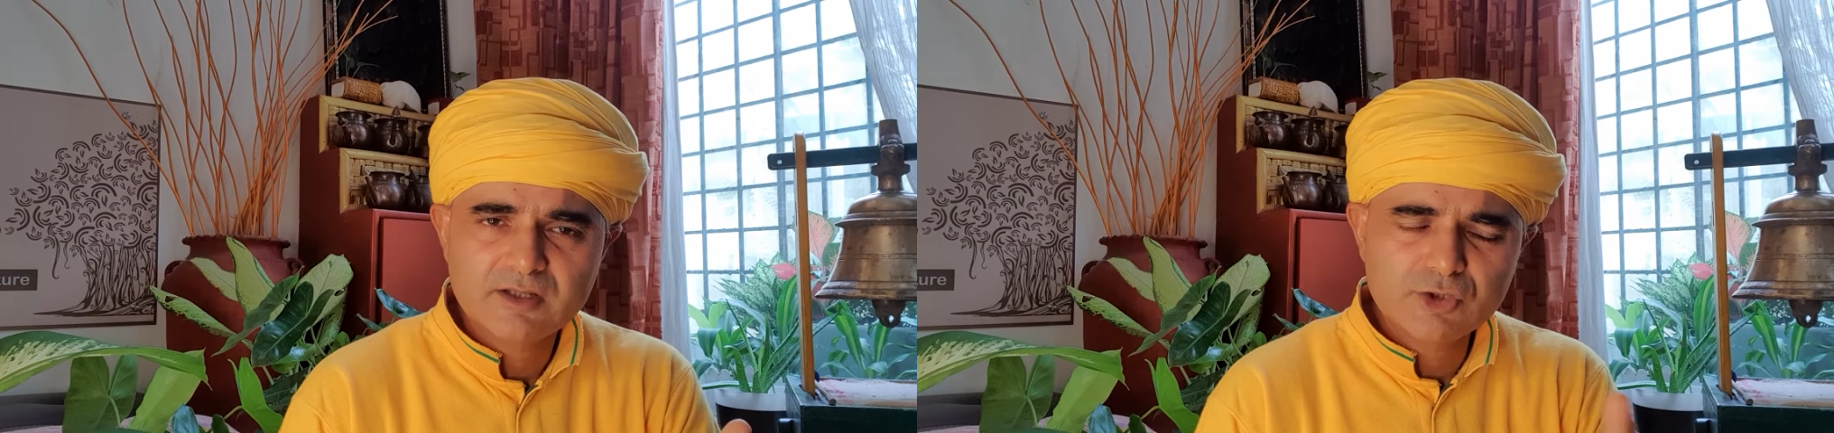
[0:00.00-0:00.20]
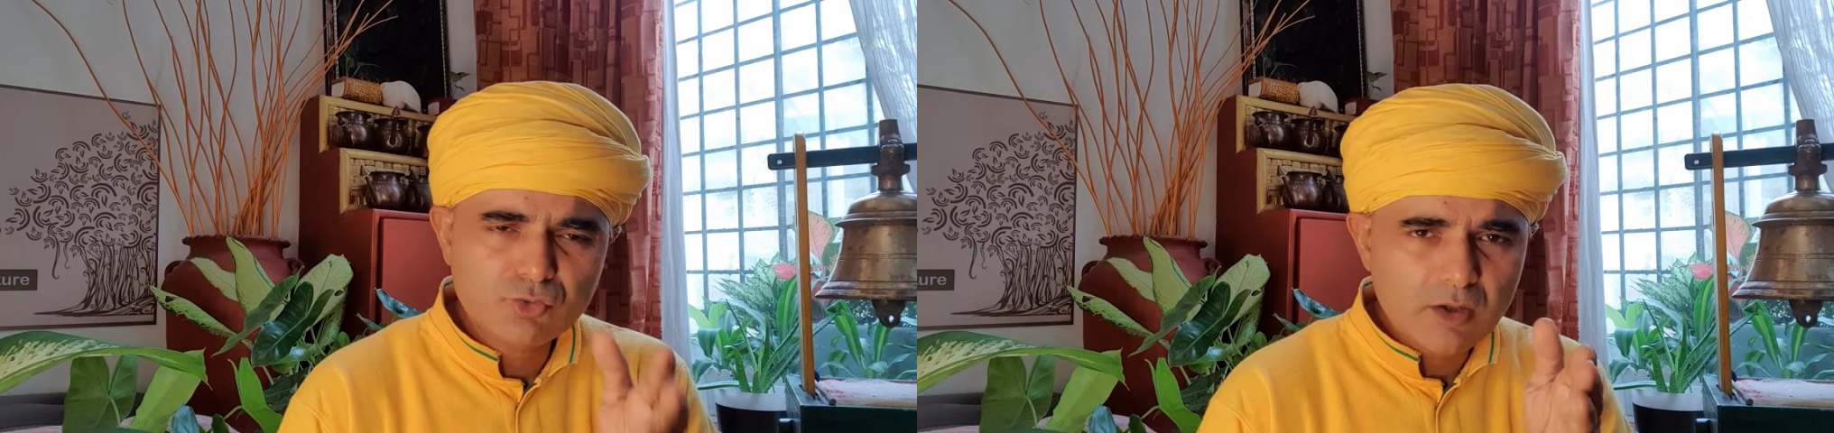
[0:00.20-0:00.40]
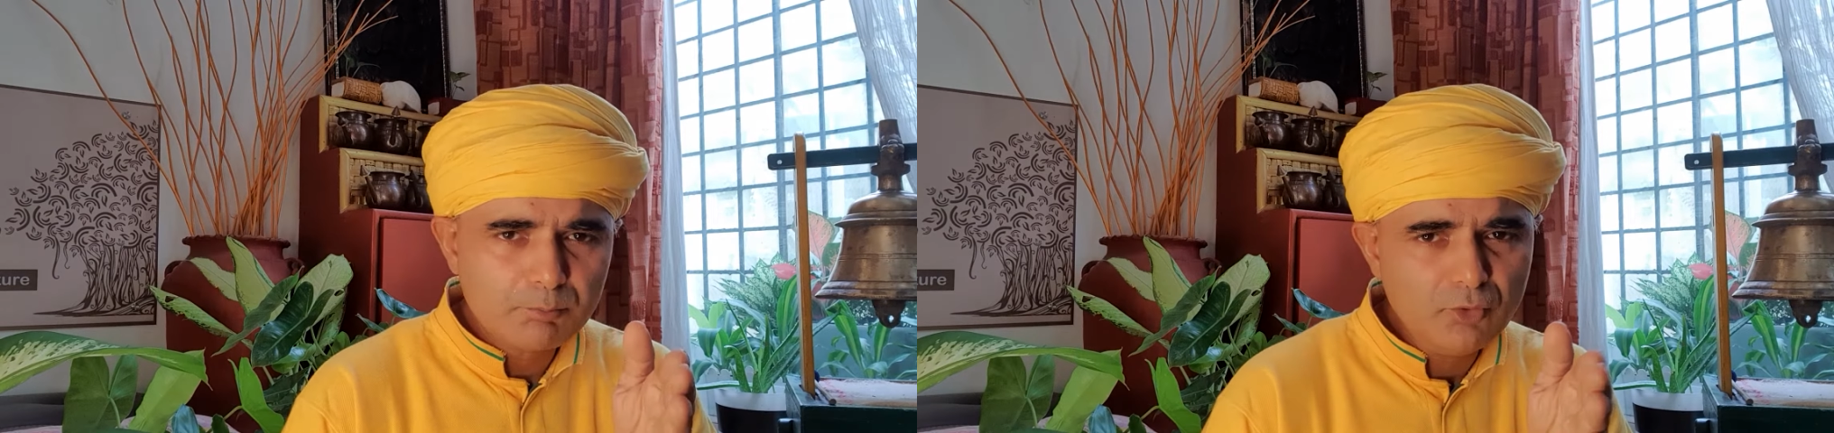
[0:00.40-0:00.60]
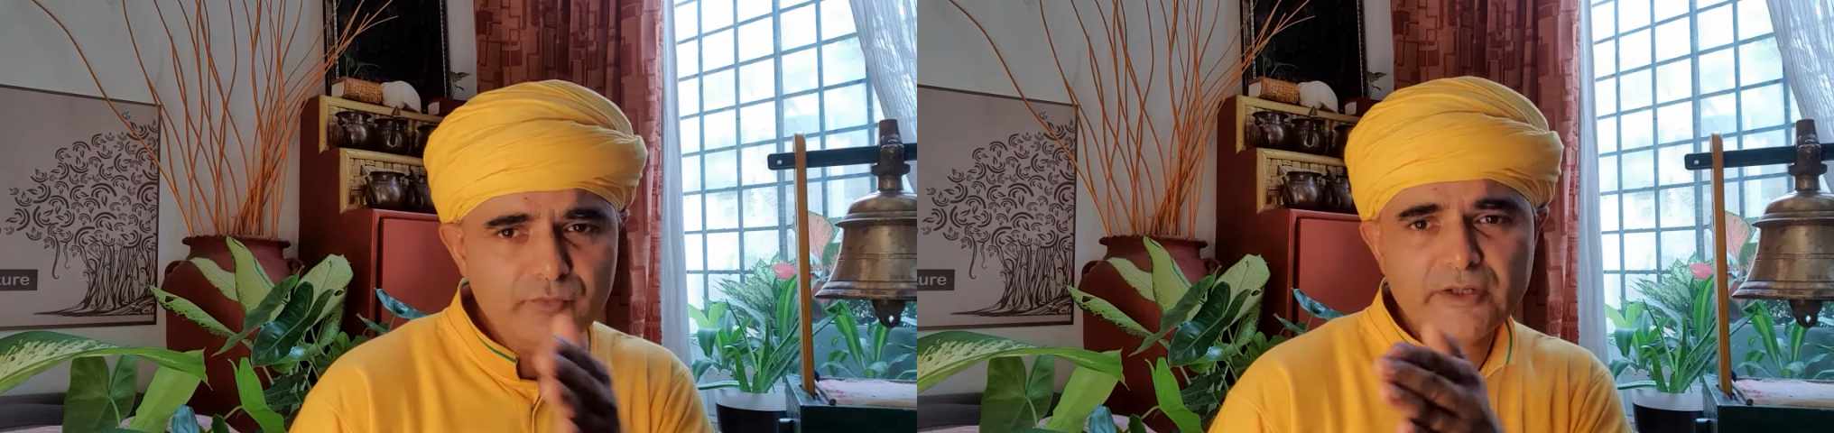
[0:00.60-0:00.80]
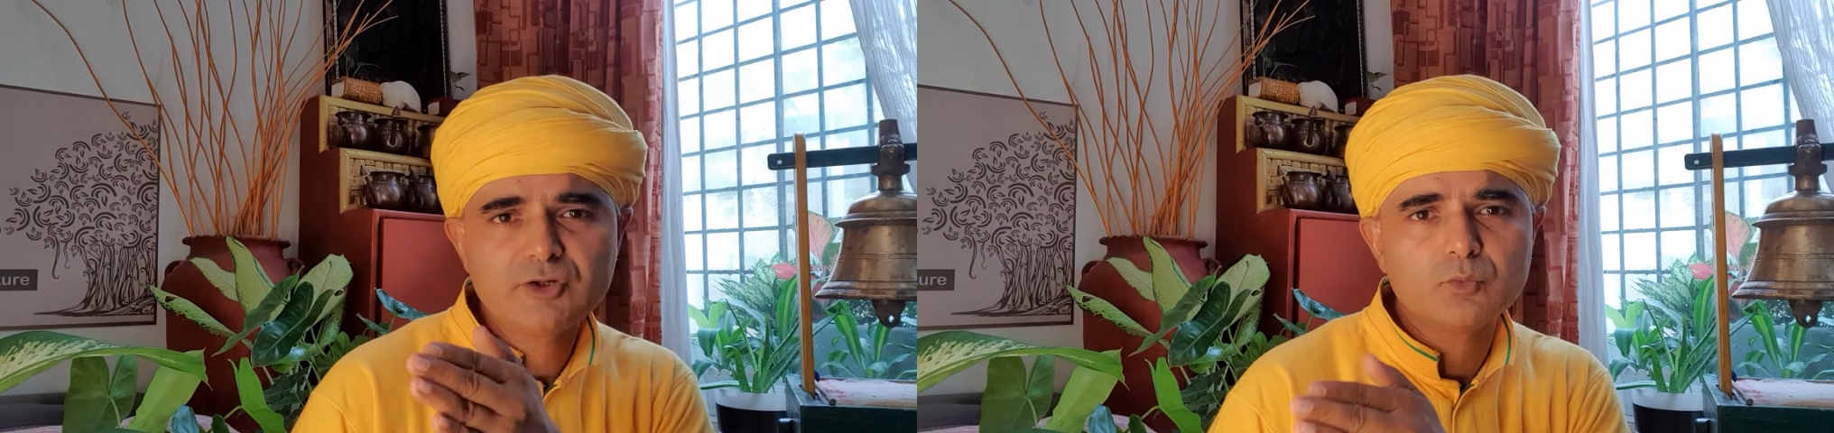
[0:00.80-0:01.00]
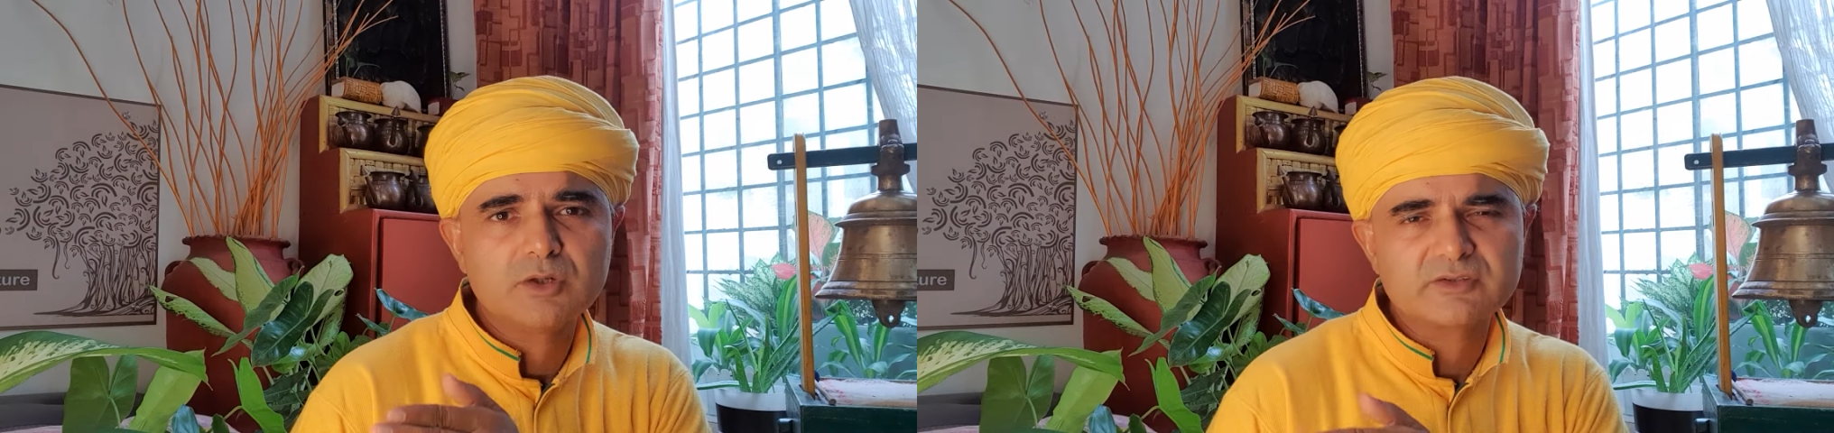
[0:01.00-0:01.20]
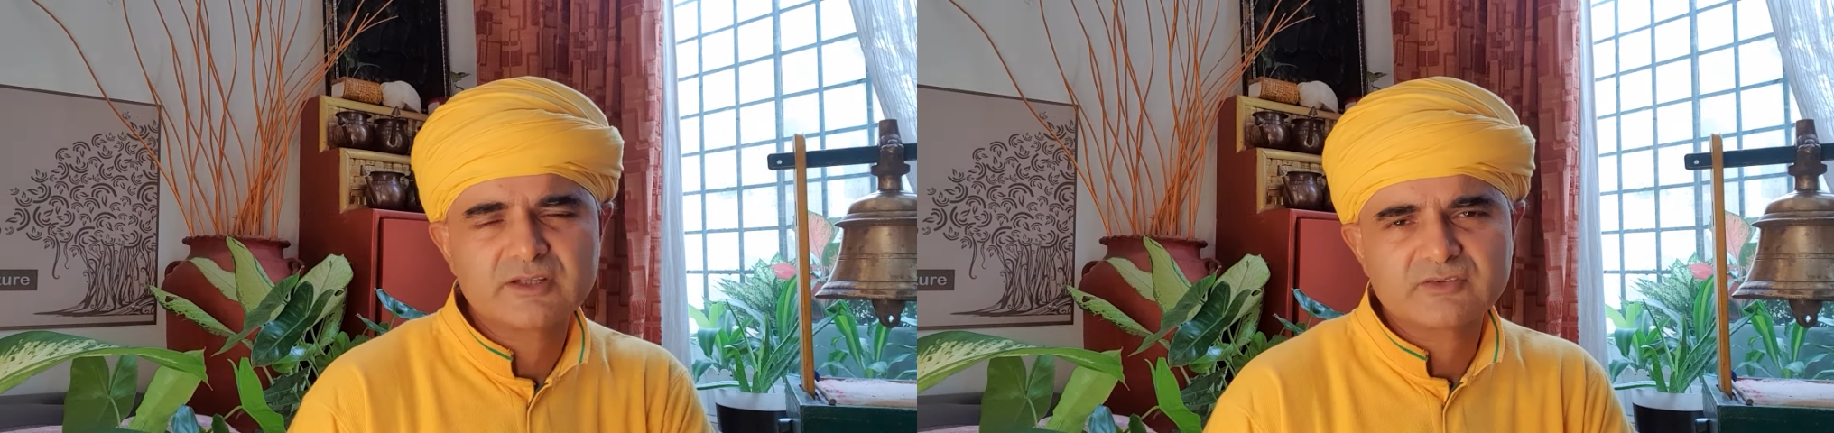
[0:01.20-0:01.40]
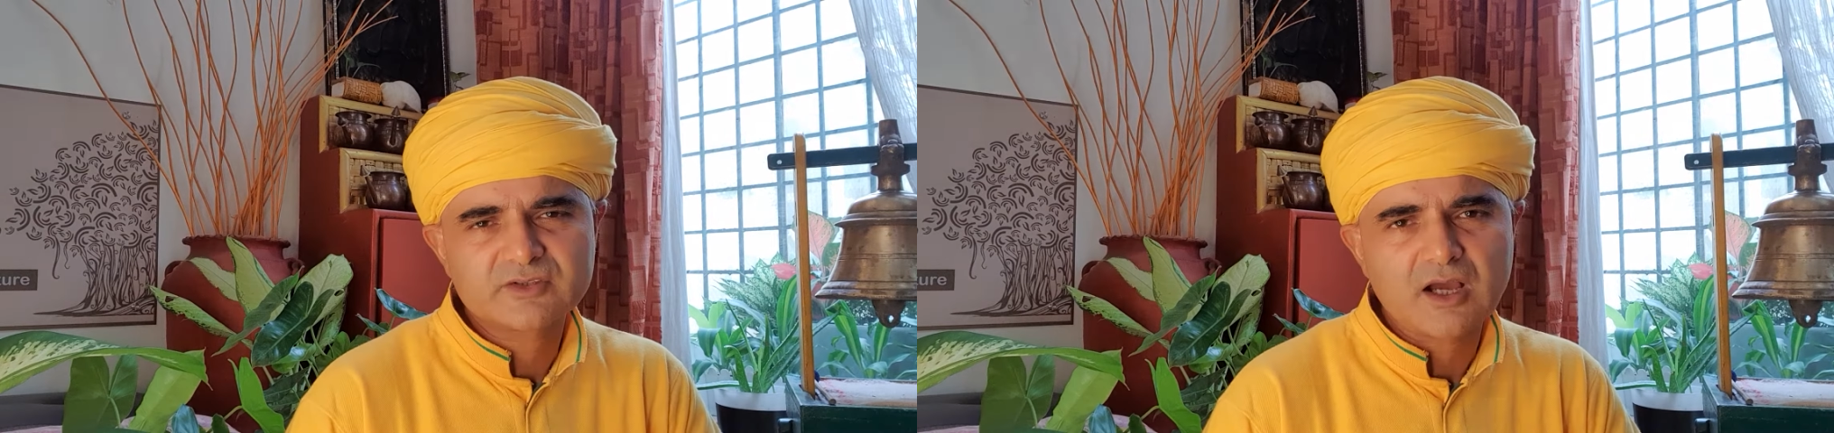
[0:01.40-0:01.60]
You are moving towards
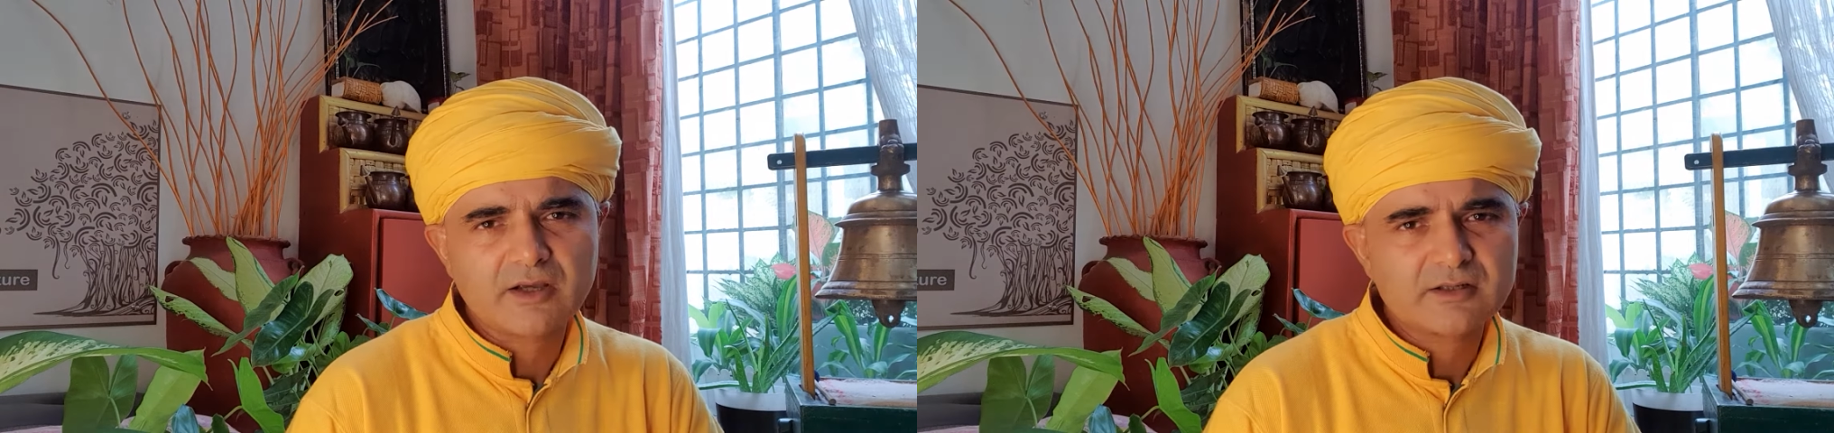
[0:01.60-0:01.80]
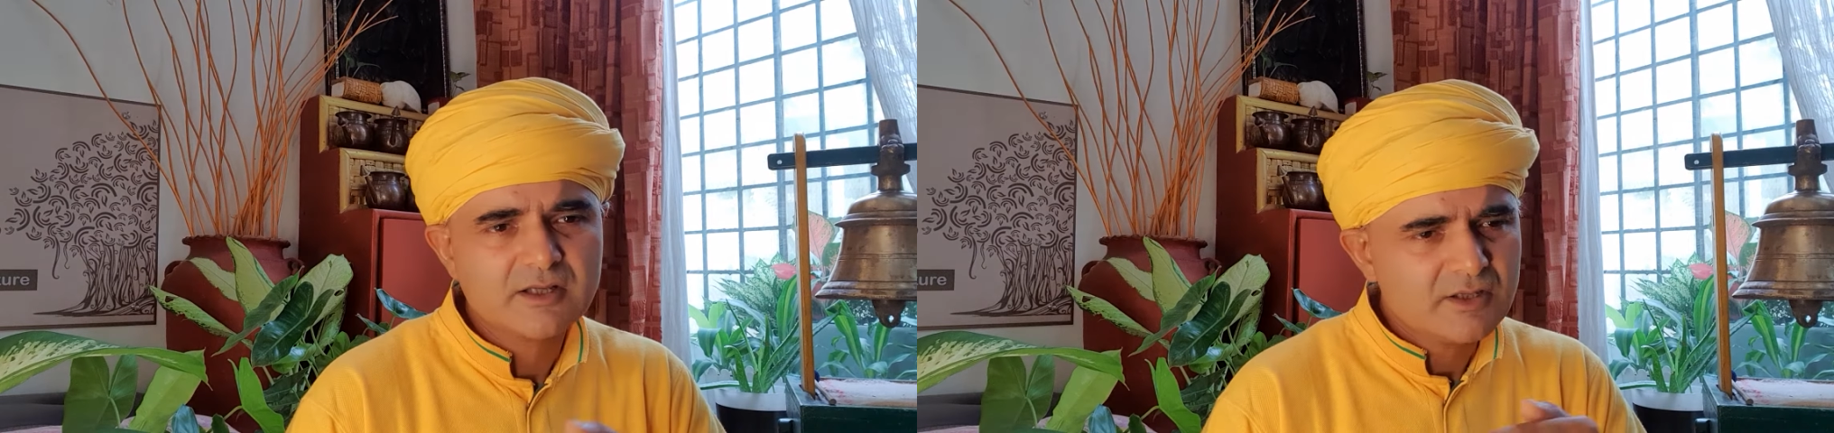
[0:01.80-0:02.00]
this target.